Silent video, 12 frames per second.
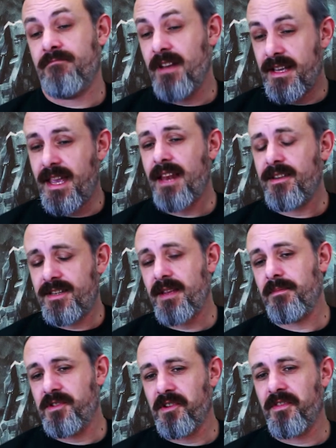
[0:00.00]
again,
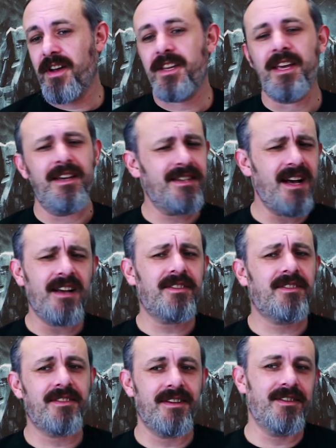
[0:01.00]
same sort of idea.
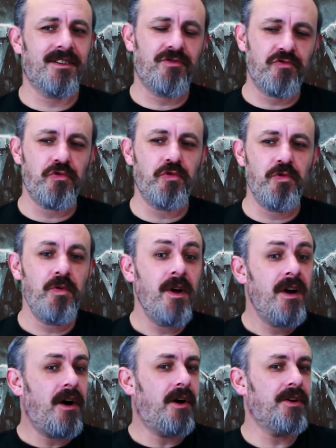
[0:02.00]
Us as a crew
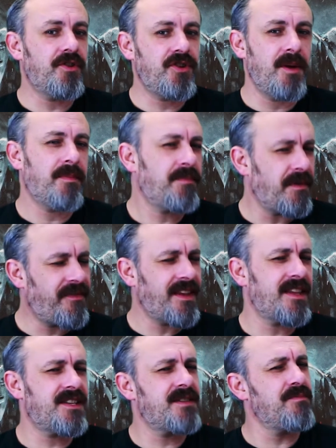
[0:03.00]
on a ship, but
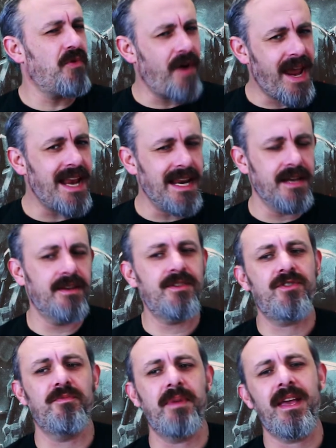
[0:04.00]
think this is more
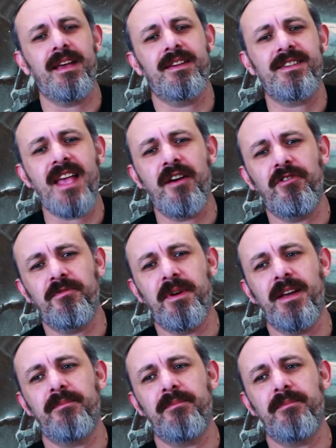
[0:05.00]
aliens. You're being assailed by a